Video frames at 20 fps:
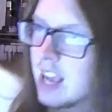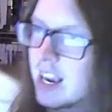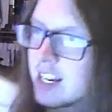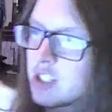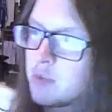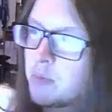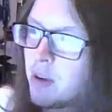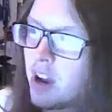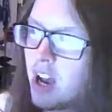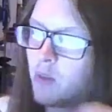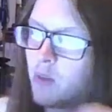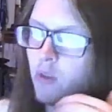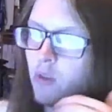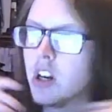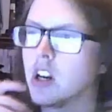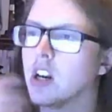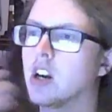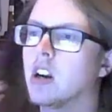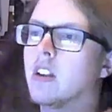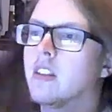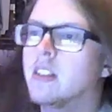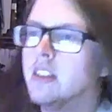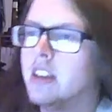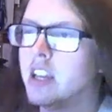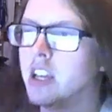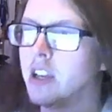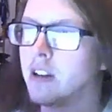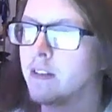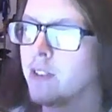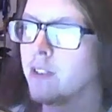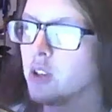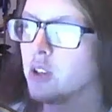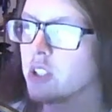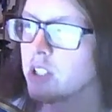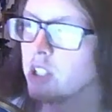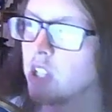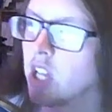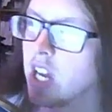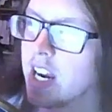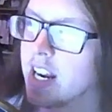spot where the
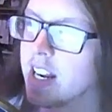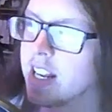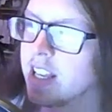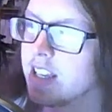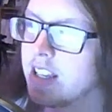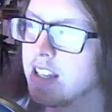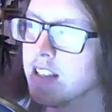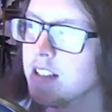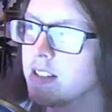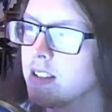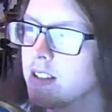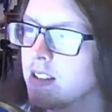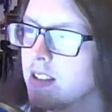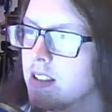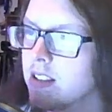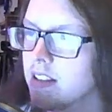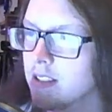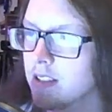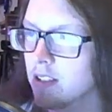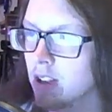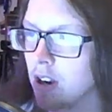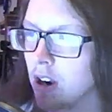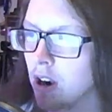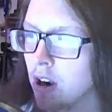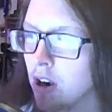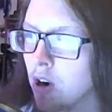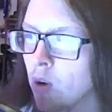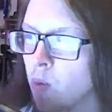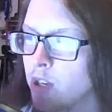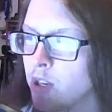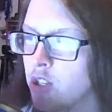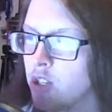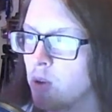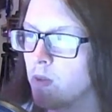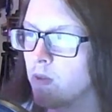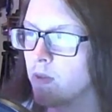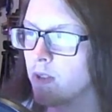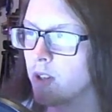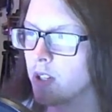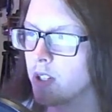first line is. This is our
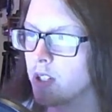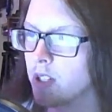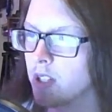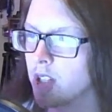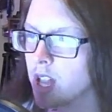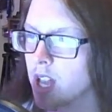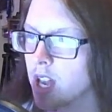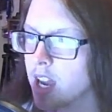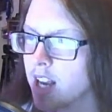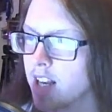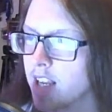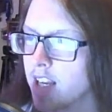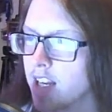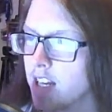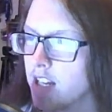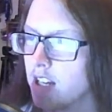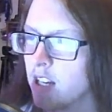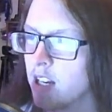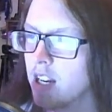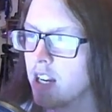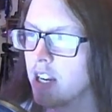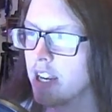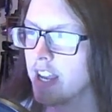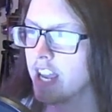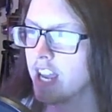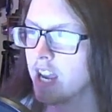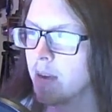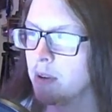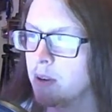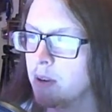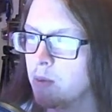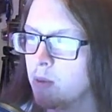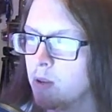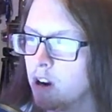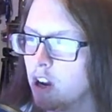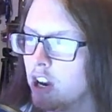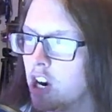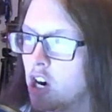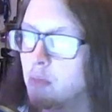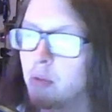original first line here, and
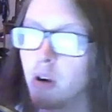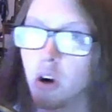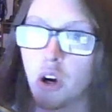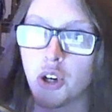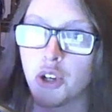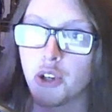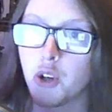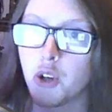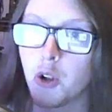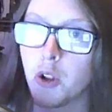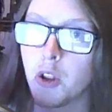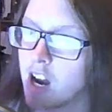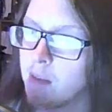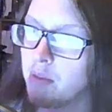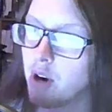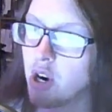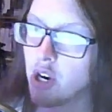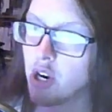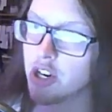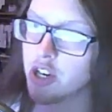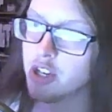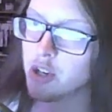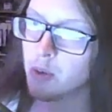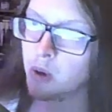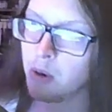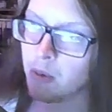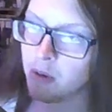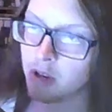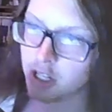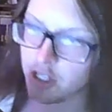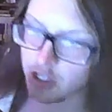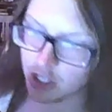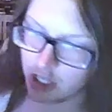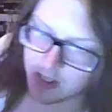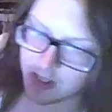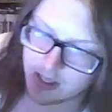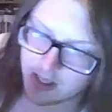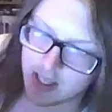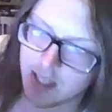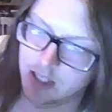on our partial purge we would
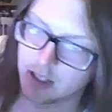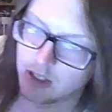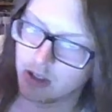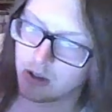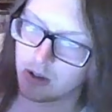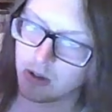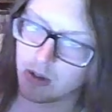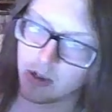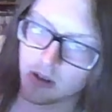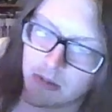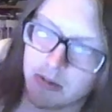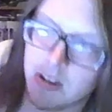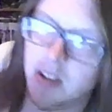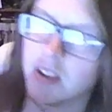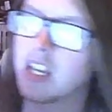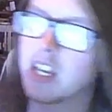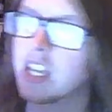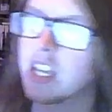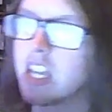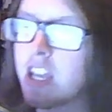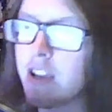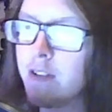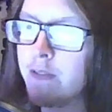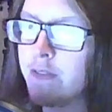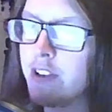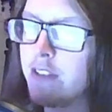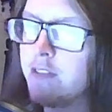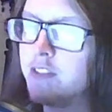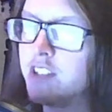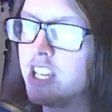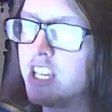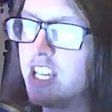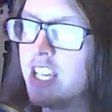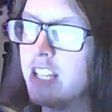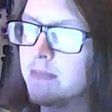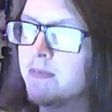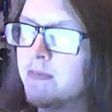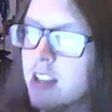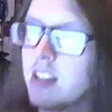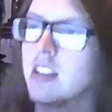adjust this to something like
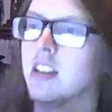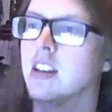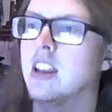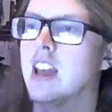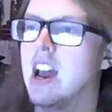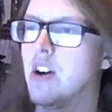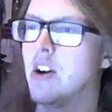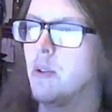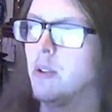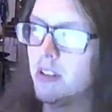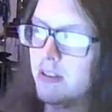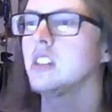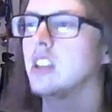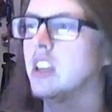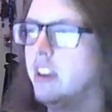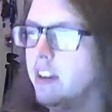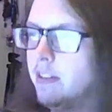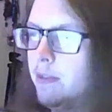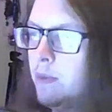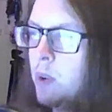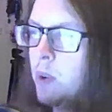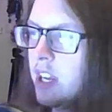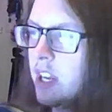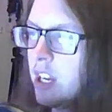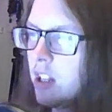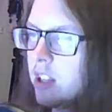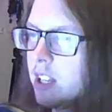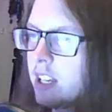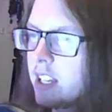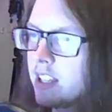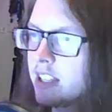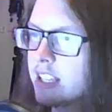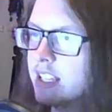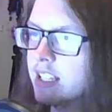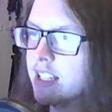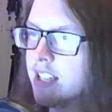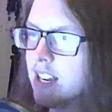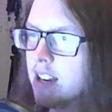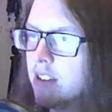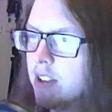E15. Now if we click the
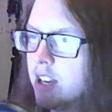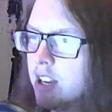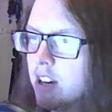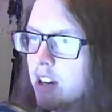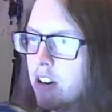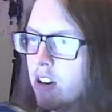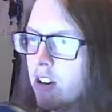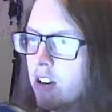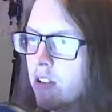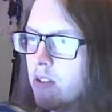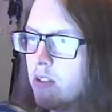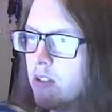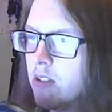down arrow